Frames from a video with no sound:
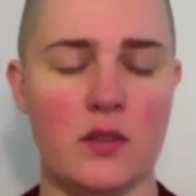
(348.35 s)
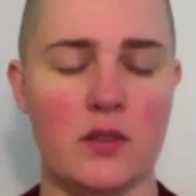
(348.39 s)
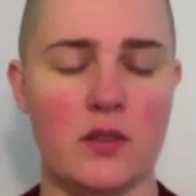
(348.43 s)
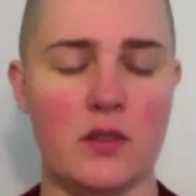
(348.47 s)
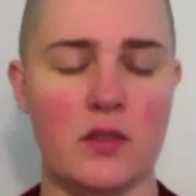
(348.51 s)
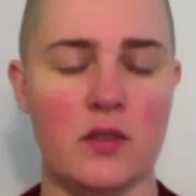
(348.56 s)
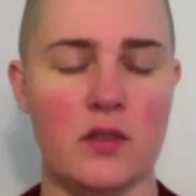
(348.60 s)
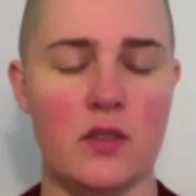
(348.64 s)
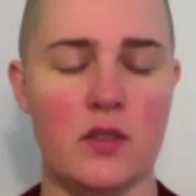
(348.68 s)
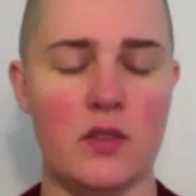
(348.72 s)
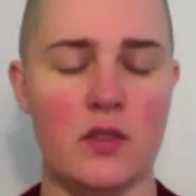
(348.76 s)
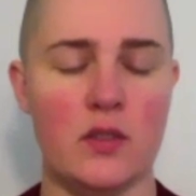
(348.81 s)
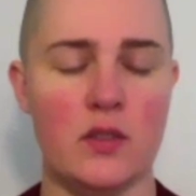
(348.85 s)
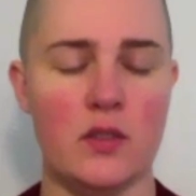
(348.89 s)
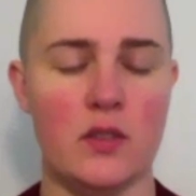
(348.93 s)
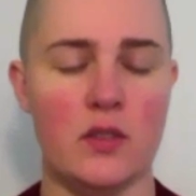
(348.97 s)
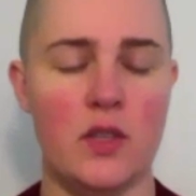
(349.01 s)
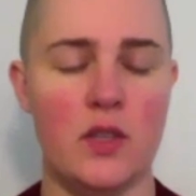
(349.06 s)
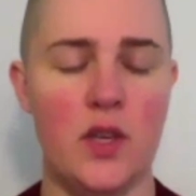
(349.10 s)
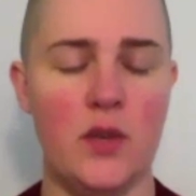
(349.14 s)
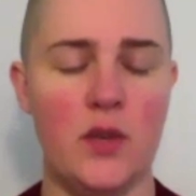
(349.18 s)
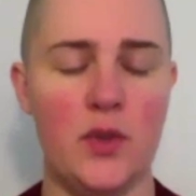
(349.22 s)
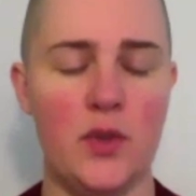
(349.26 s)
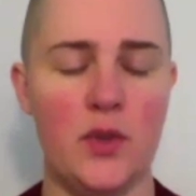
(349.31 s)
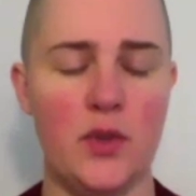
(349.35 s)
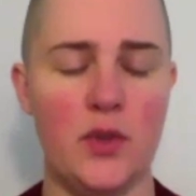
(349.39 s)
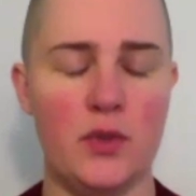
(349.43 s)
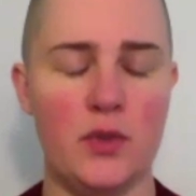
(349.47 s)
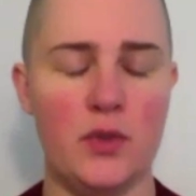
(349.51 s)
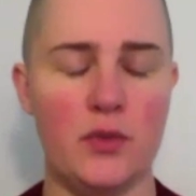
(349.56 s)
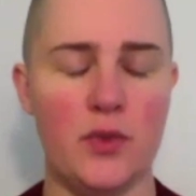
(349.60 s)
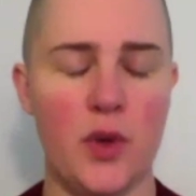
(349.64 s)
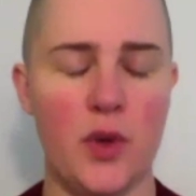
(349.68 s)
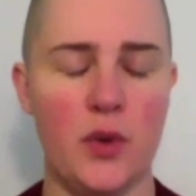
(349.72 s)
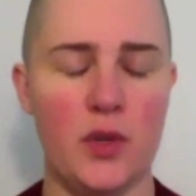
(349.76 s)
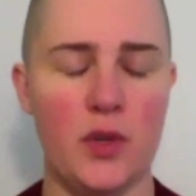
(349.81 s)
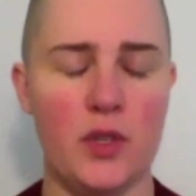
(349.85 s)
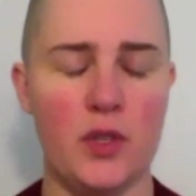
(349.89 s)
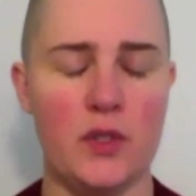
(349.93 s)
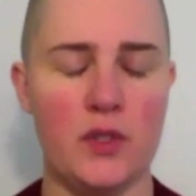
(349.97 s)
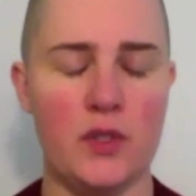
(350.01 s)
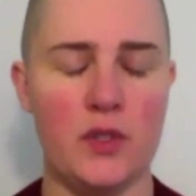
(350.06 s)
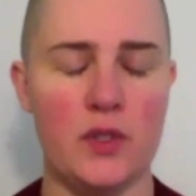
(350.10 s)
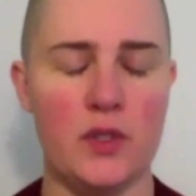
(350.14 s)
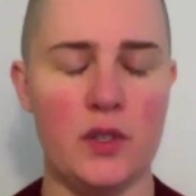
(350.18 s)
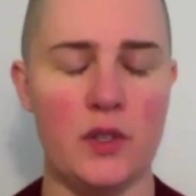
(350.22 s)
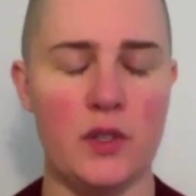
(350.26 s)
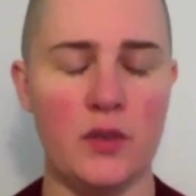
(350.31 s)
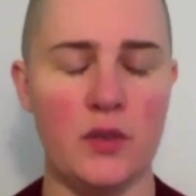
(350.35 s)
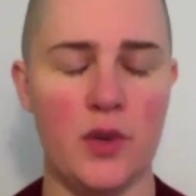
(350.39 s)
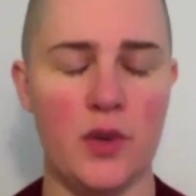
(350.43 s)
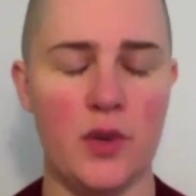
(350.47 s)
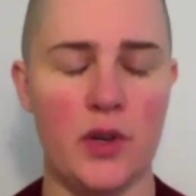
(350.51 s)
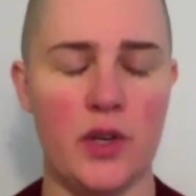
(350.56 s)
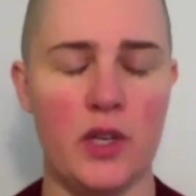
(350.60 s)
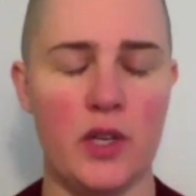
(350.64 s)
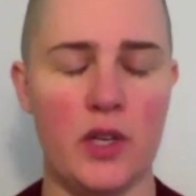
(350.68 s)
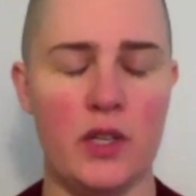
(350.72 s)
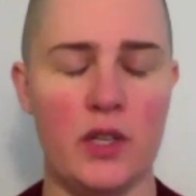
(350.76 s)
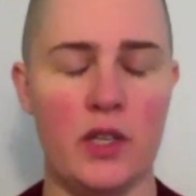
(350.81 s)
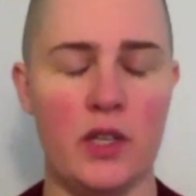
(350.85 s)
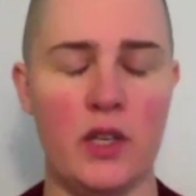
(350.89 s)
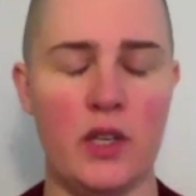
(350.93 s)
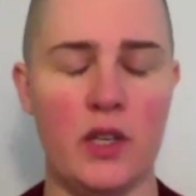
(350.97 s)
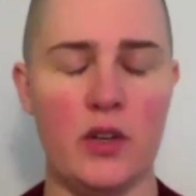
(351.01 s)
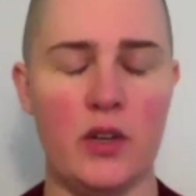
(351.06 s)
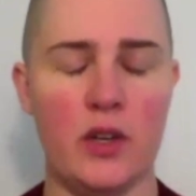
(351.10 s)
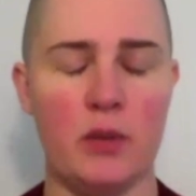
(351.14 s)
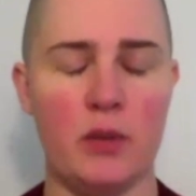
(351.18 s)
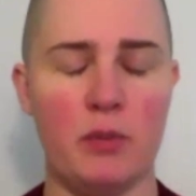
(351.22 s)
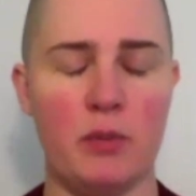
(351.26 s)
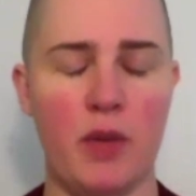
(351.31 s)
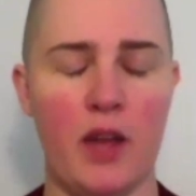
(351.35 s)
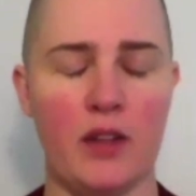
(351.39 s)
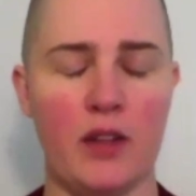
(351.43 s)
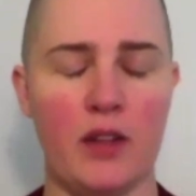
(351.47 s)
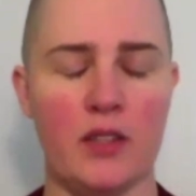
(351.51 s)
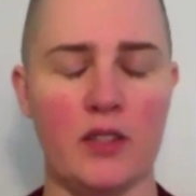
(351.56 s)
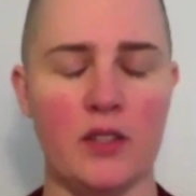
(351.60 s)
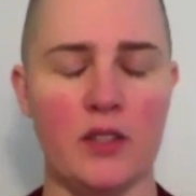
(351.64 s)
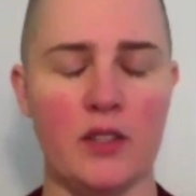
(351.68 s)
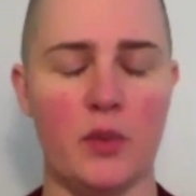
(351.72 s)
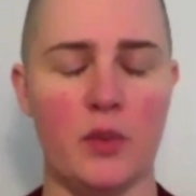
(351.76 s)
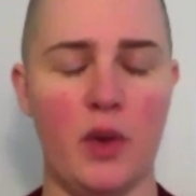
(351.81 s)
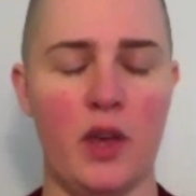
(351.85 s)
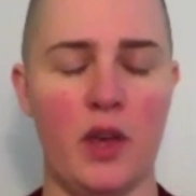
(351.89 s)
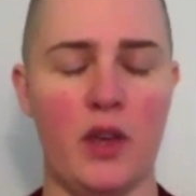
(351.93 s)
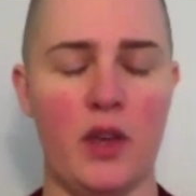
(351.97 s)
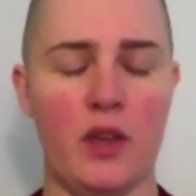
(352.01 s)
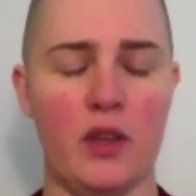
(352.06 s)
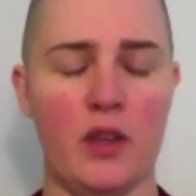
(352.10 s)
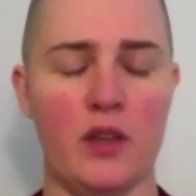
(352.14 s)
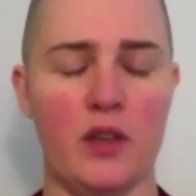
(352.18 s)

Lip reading: Just see if you can focus in a very clear and balanced way